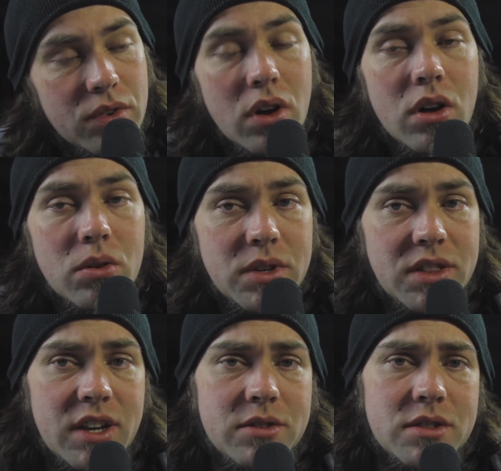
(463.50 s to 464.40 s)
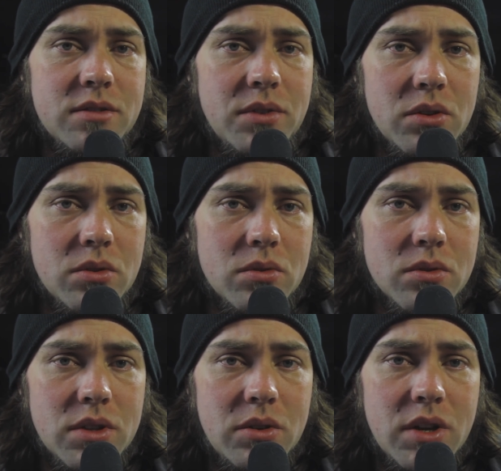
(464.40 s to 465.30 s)
For all 1,000 of you,
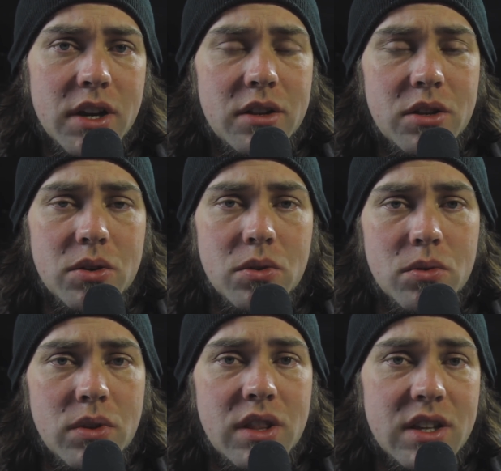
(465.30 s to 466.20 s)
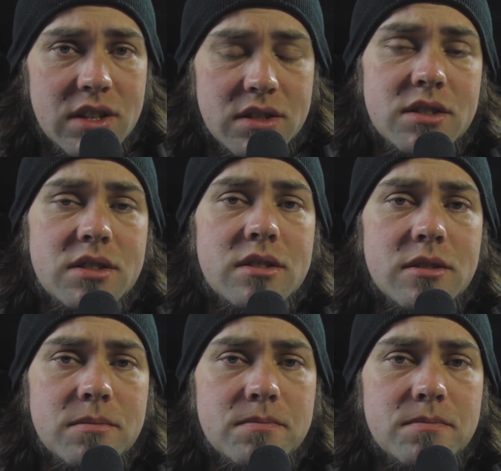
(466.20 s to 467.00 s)
you gotta know this.